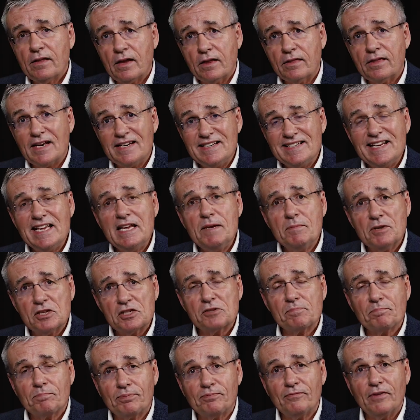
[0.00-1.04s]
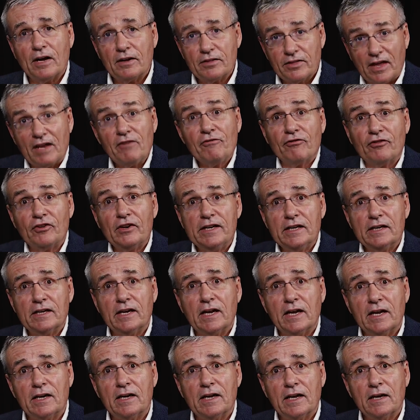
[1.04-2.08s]
the demons, they flee
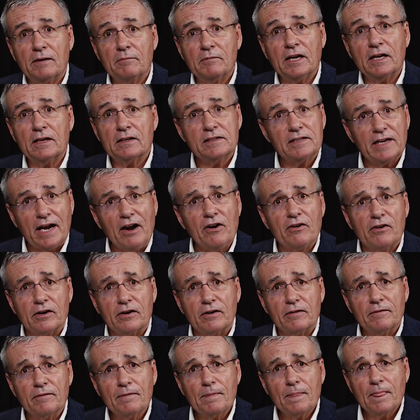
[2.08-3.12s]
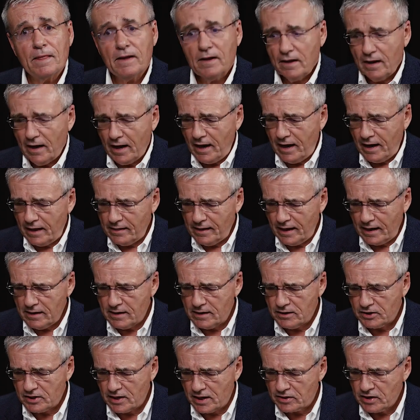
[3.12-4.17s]
in terror. And then
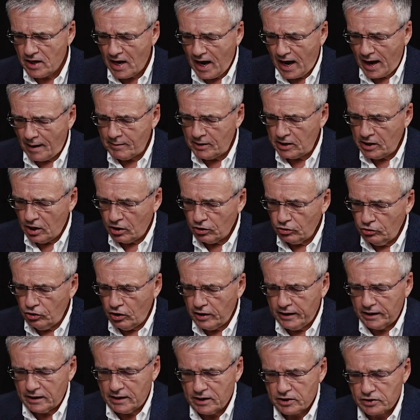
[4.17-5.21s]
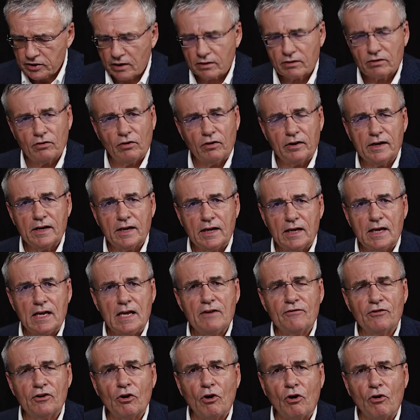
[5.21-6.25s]
he says, look at his authority
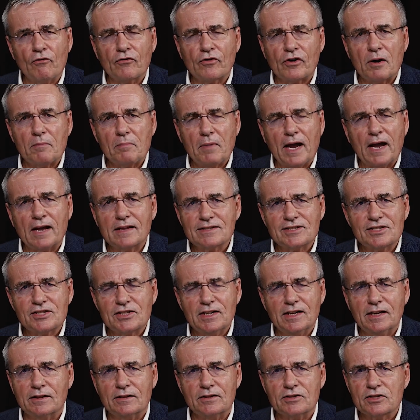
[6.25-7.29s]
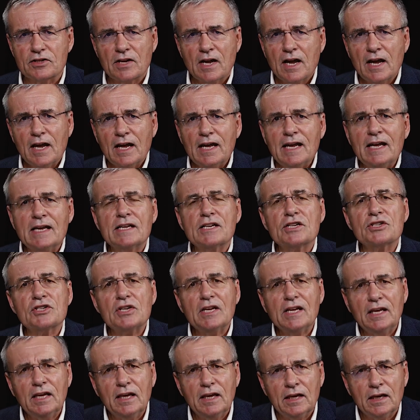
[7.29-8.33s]
even over a man's sins. It is
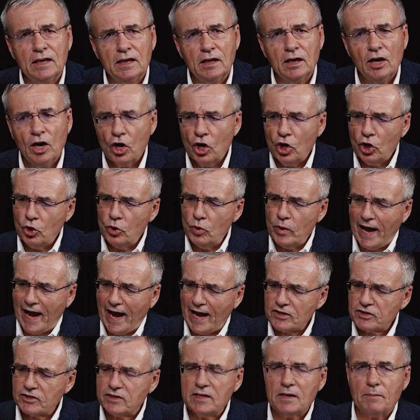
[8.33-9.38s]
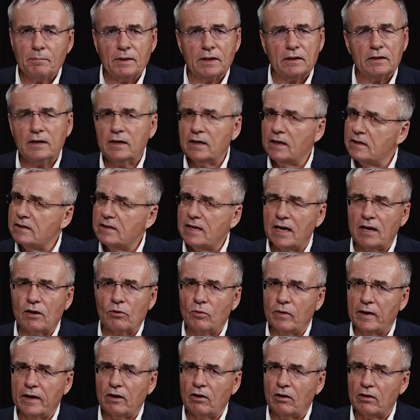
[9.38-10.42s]
he who has the ability to take
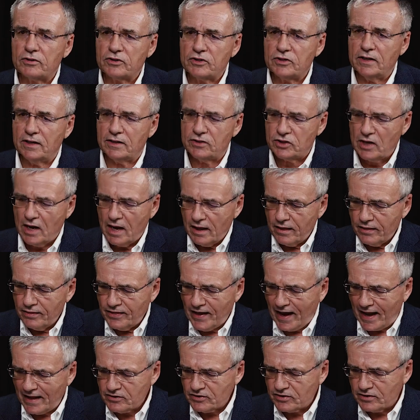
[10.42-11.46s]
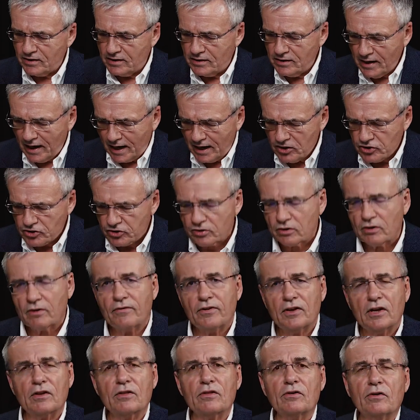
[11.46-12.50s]
away all sins. That's the nature
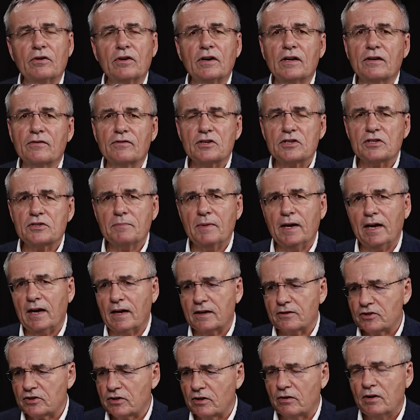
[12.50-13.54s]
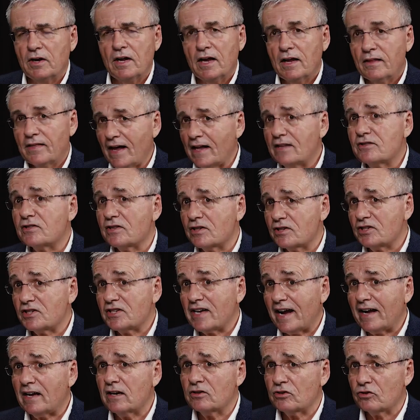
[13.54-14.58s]
of the authority of this man. So that's the
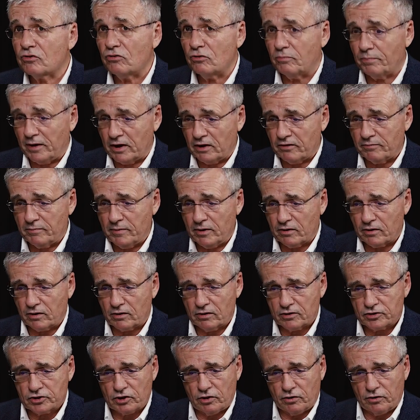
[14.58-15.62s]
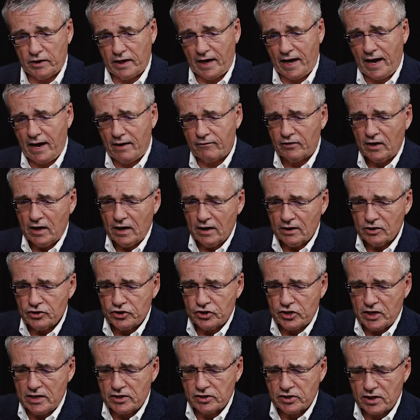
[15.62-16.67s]
second grouping of miracles. So you have
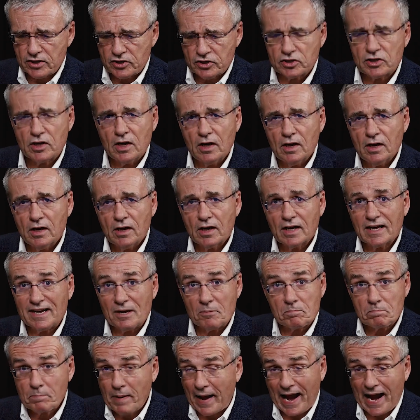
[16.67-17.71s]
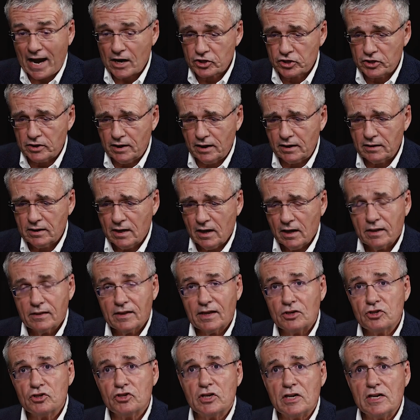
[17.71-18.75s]
Jesus compassionate,
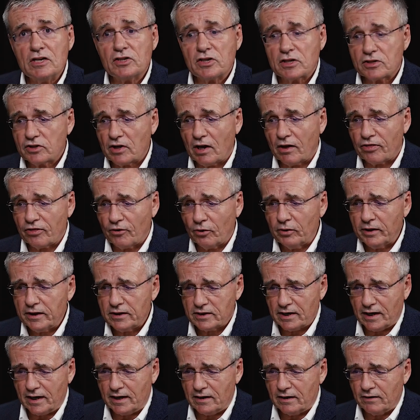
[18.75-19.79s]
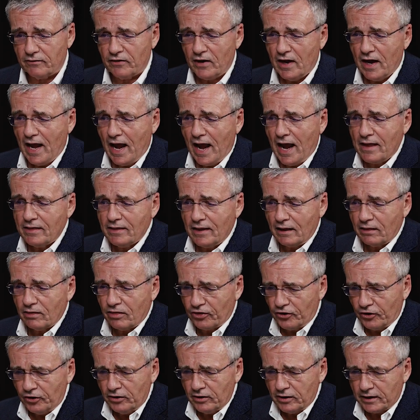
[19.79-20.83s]
then Jesus authoritative, and then
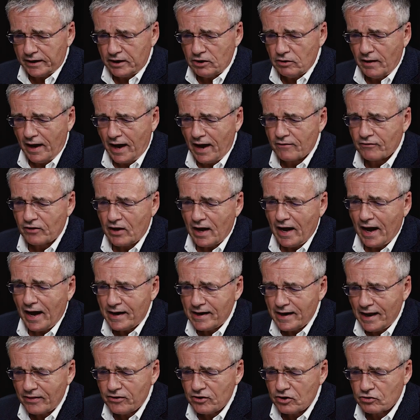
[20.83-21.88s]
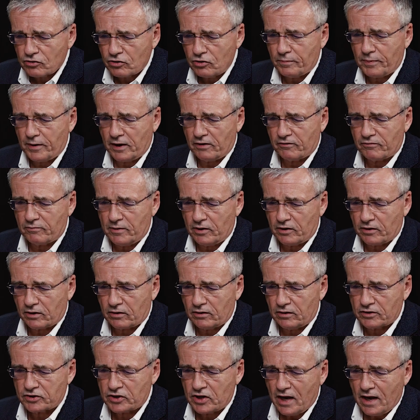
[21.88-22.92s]
thirdly, you have another grouping of
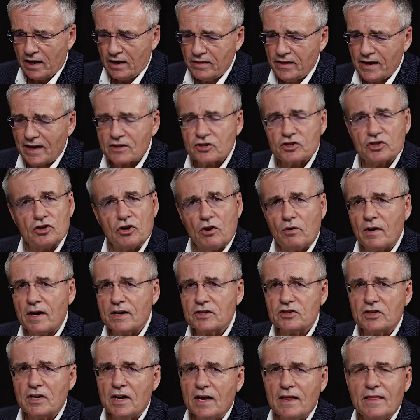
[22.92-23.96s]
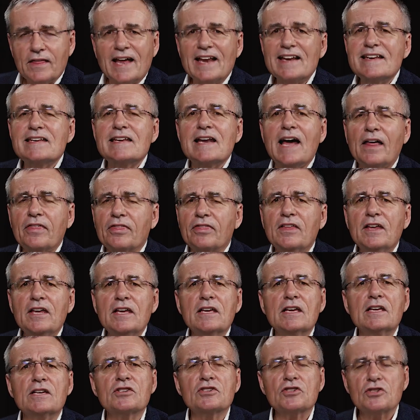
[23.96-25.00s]
miracles that show us that
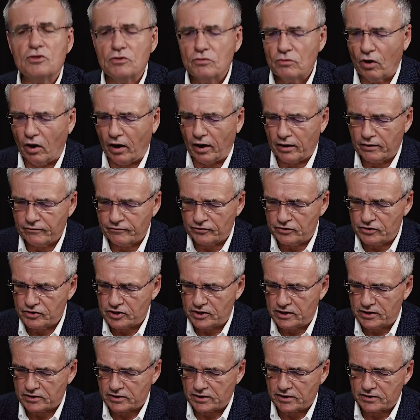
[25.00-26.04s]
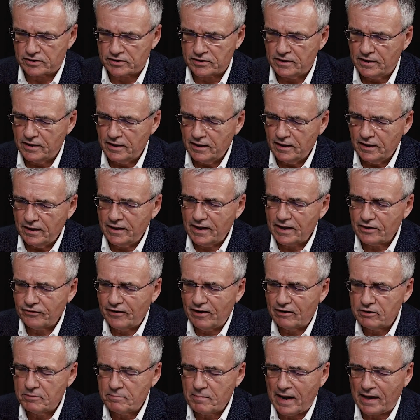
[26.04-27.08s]
nothing is too hard for Jesus. And that's
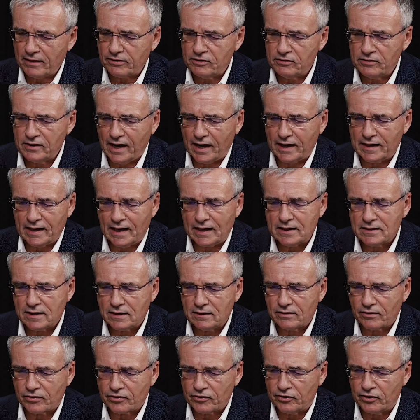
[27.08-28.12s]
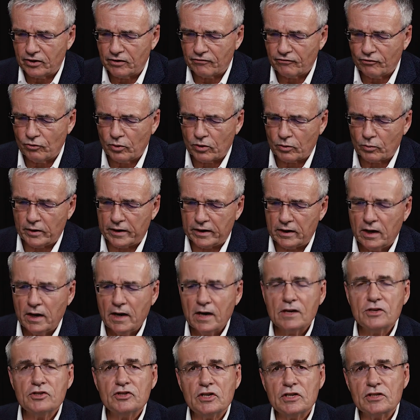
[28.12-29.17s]
found in Matthew 9:18-34, where
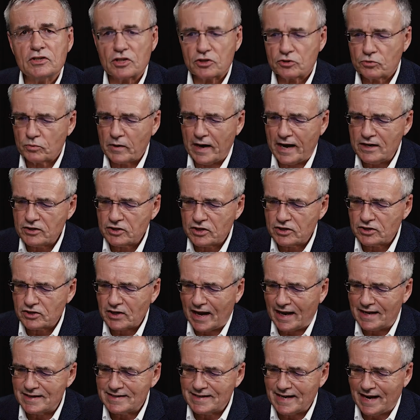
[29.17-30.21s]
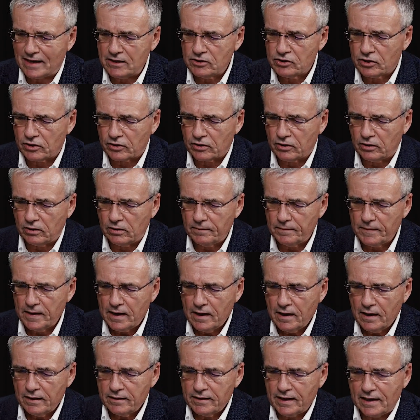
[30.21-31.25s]
Jesus raises a dead girl,
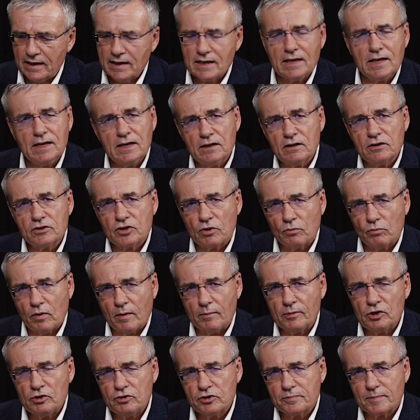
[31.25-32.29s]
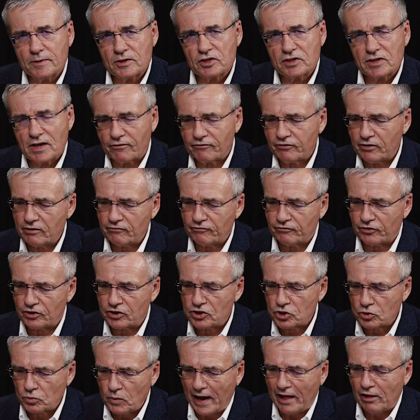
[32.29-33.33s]
then he heals a woman who's been suffering for
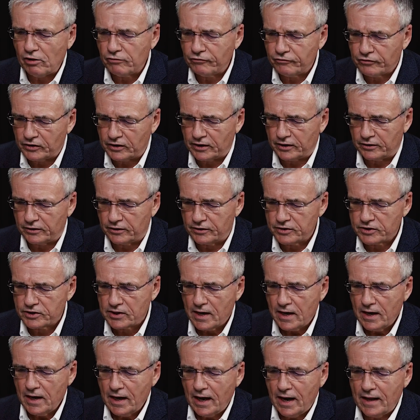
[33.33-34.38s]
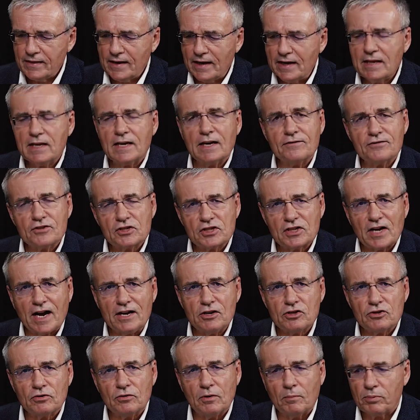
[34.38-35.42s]
12 years, and then he gives
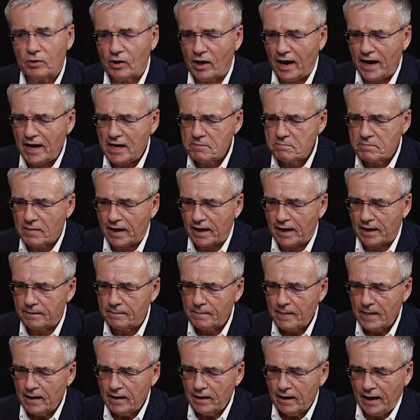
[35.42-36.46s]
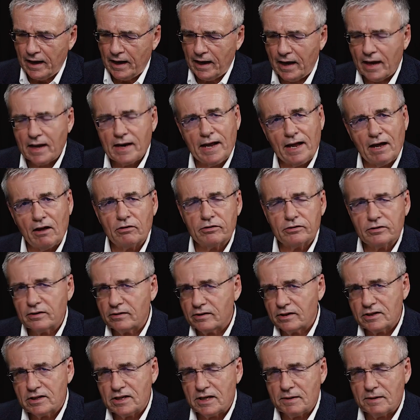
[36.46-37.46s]
sight to a blind man and health to the